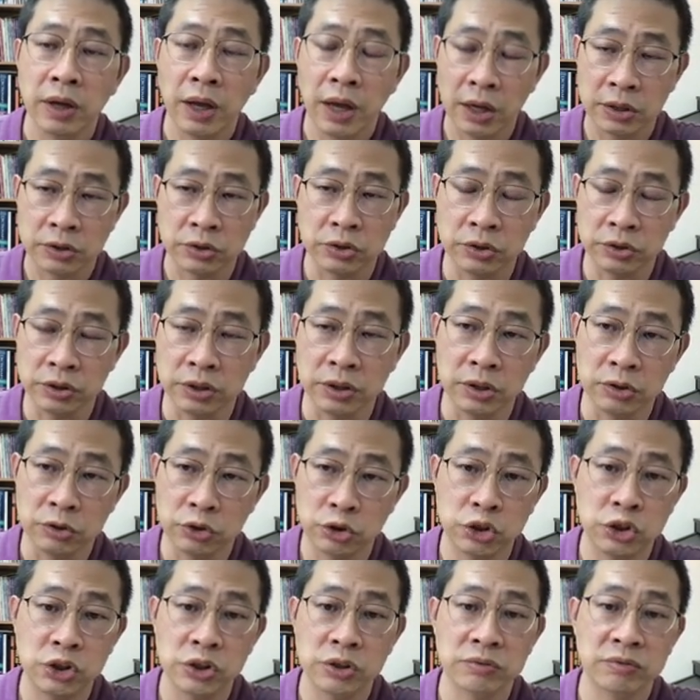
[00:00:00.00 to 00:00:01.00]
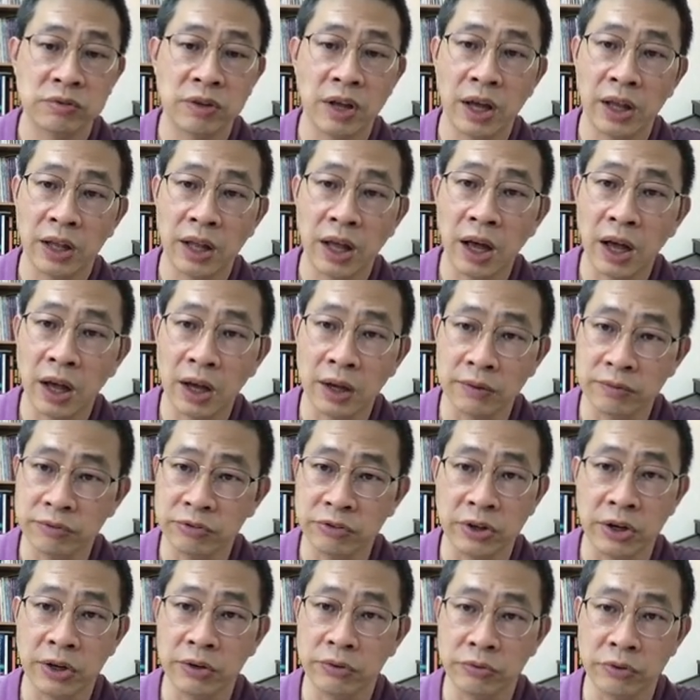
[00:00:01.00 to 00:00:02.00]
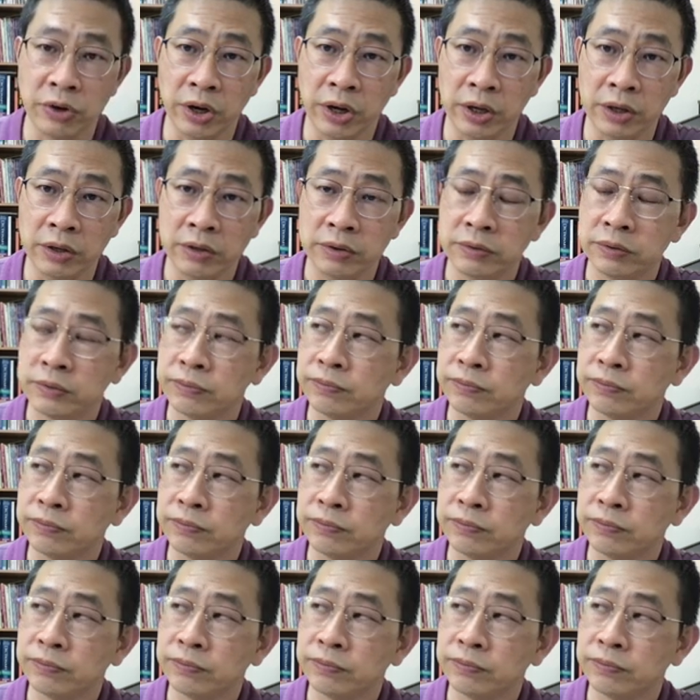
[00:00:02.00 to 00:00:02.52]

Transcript: actually achieve that high frame rate